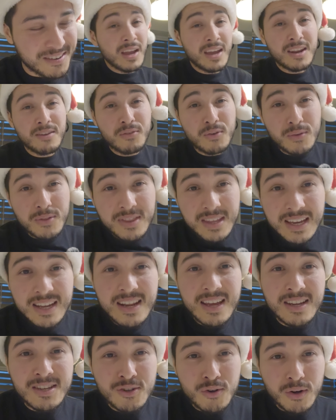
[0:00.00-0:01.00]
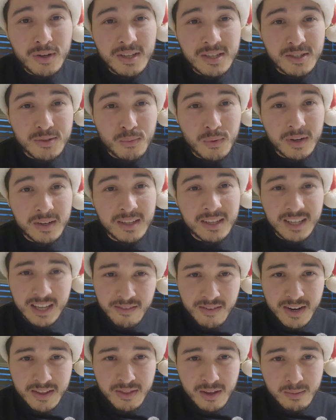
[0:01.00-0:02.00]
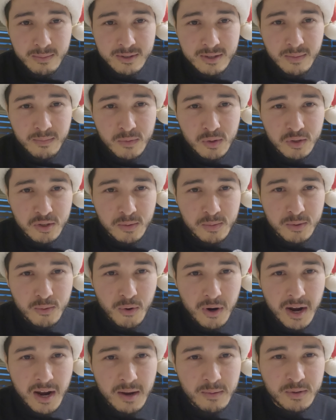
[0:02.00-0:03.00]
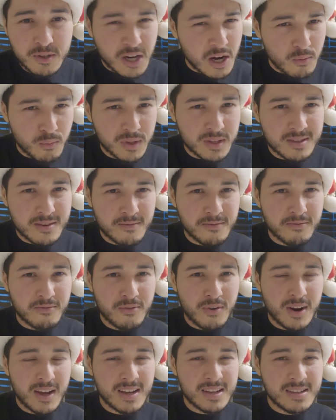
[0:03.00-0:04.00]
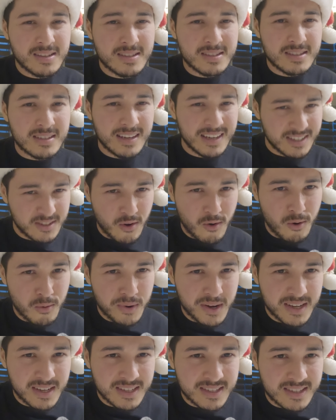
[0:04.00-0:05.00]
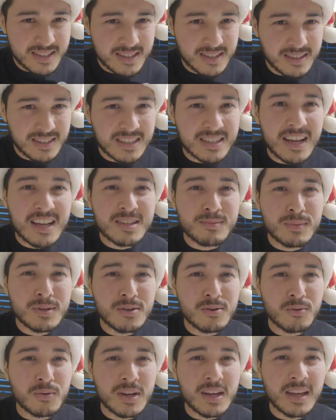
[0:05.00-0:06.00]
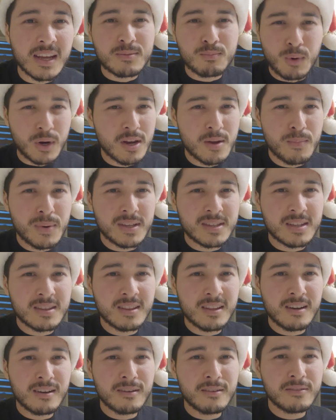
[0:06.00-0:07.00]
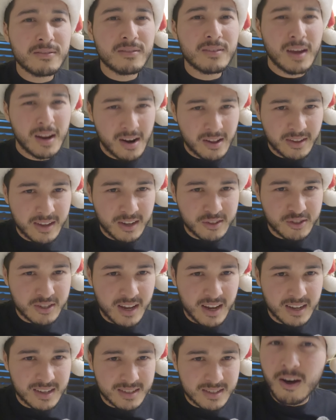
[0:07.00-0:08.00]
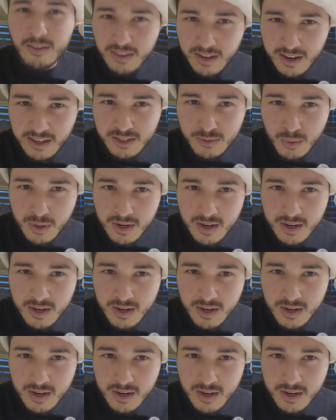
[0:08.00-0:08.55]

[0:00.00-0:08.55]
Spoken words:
And if you did enjoy this one, give it a thumbs up, do subscribe, share with some friends. And as always, this has been Noori. Spread your peace and love, and I'll catch you guys on the next one.